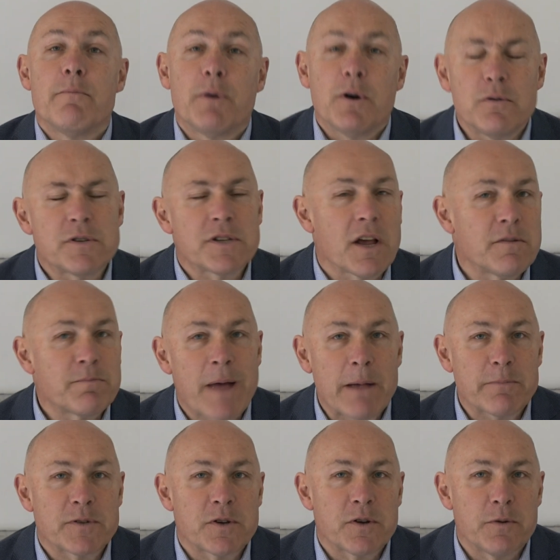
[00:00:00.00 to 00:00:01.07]
but also
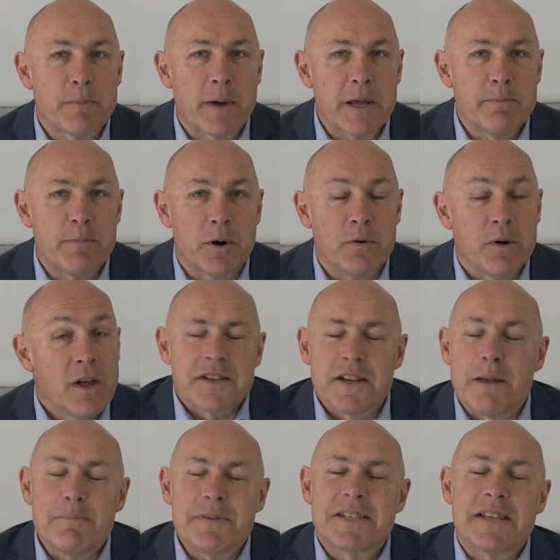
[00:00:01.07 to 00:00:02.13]
perhaps to your people. So
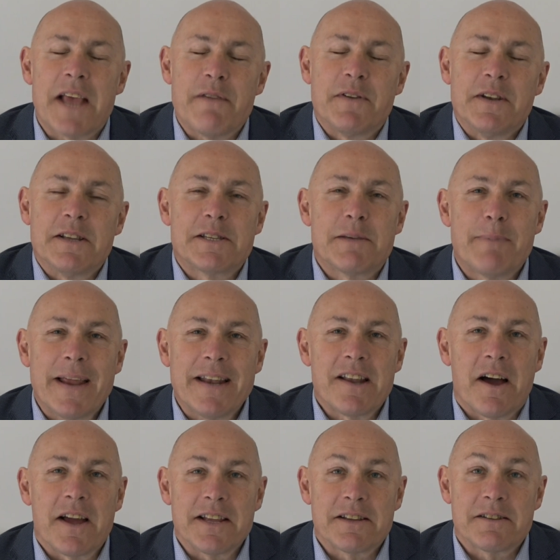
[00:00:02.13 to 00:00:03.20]
number 7 is a bit
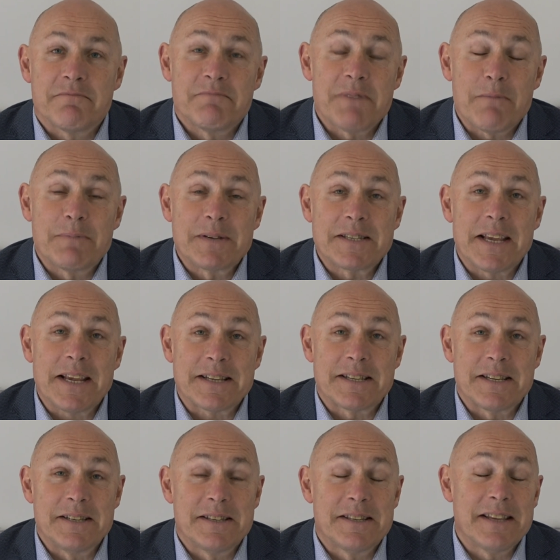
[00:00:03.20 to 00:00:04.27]
like number
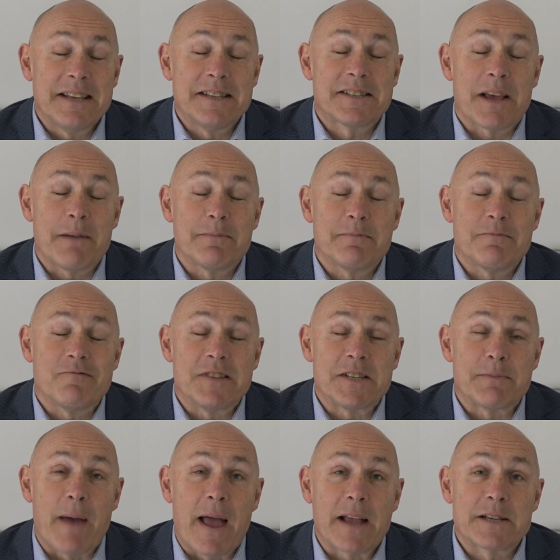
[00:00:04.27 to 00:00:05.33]
6 in some
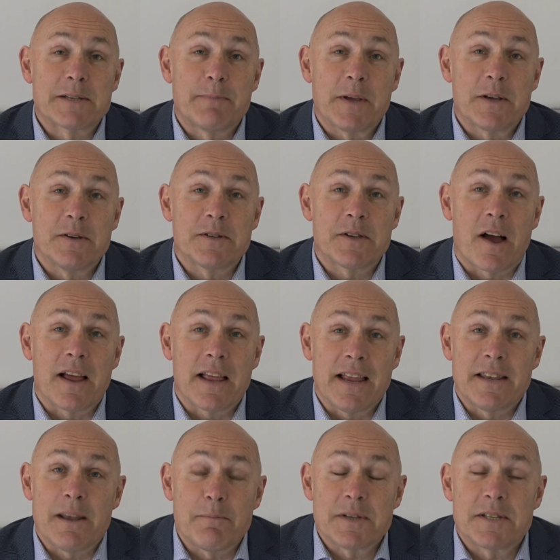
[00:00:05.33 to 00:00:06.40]
respects, because in
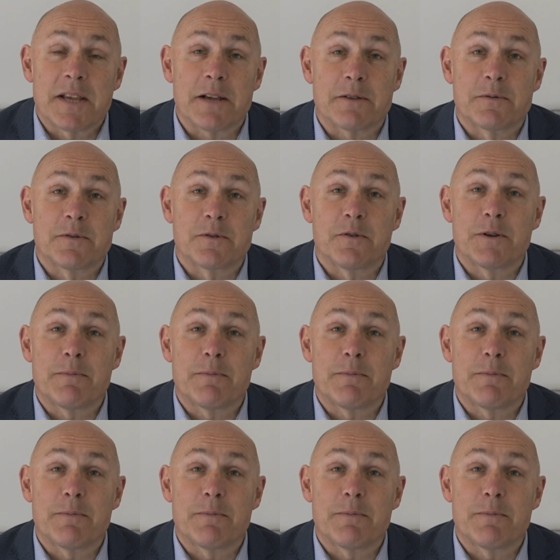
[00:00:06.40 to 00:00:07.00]
number 6 was all